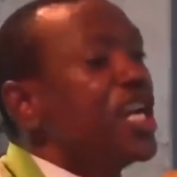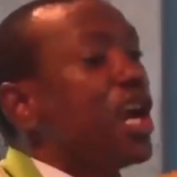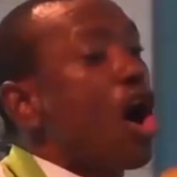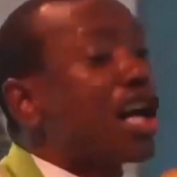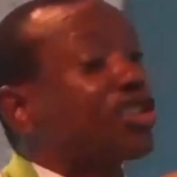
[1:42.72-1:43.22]

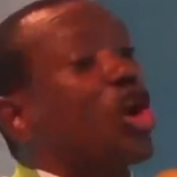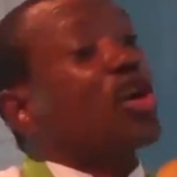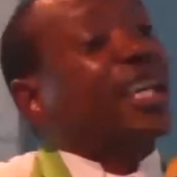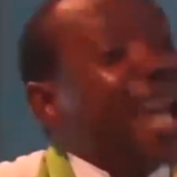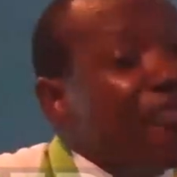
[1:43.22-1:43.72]
He
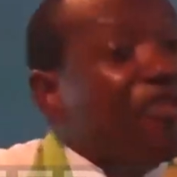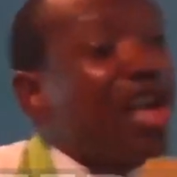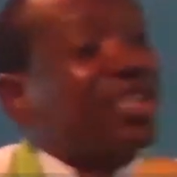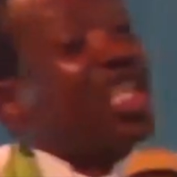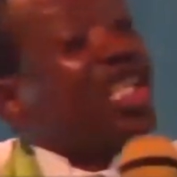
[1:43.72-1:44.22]
also gave
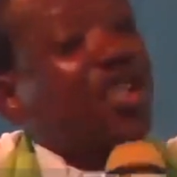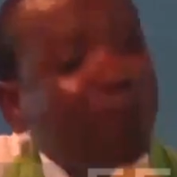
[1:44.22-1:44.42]
us his